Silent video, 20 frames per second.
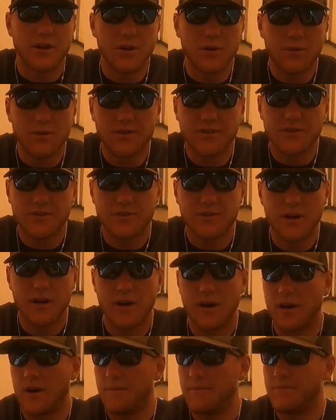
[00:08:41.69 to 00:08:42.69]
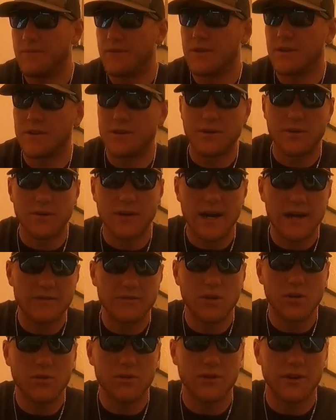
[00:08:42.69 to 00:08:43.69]
ago, was, a guy
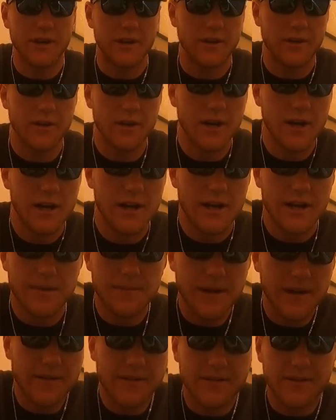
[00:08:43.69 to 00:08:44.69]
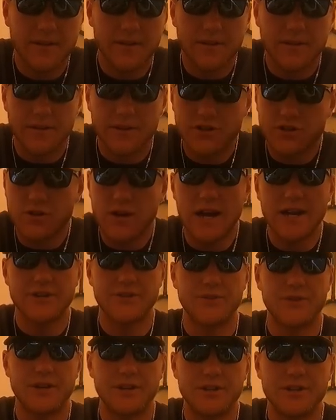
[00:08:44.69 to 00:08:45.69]
locally here, he makes the
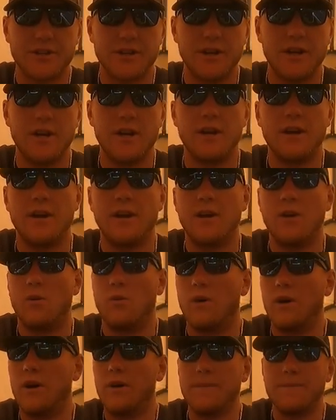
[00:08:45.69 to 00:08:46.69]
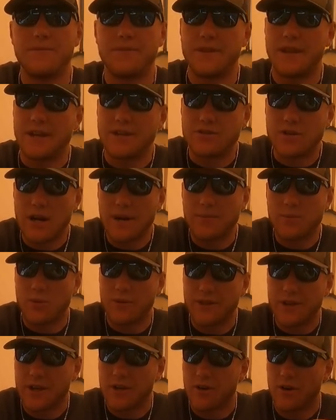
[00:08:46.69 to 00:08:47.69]
trash fish. Well, they dropped
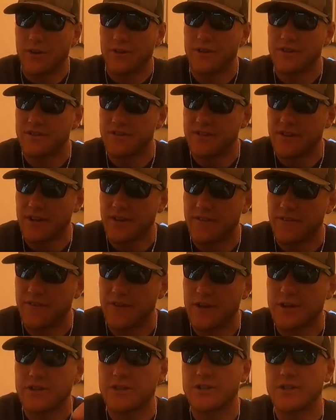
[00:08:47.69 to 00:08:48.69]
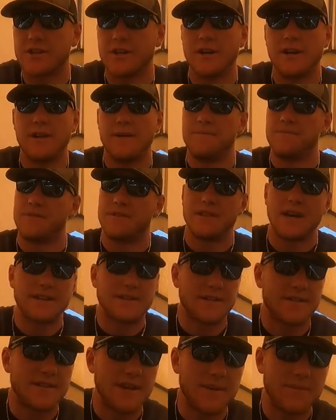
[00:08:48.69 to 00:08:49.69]
what they call the sick fish.
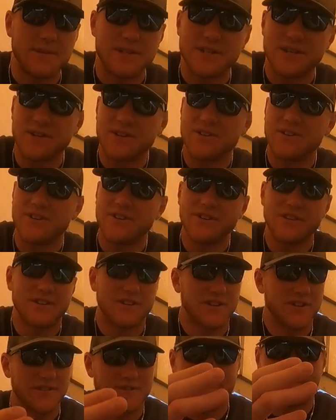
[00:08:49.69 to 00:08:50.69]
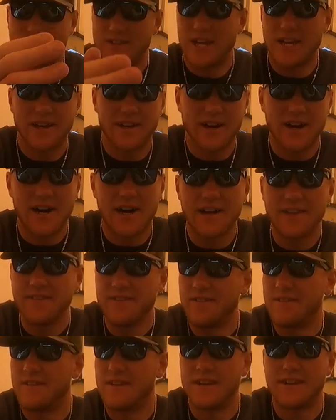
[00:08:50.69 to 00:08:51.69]
Not the same material, thank
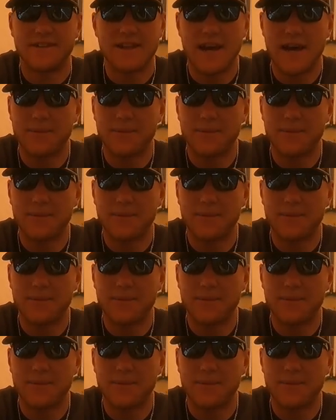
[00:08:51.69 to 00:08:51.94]
God. It's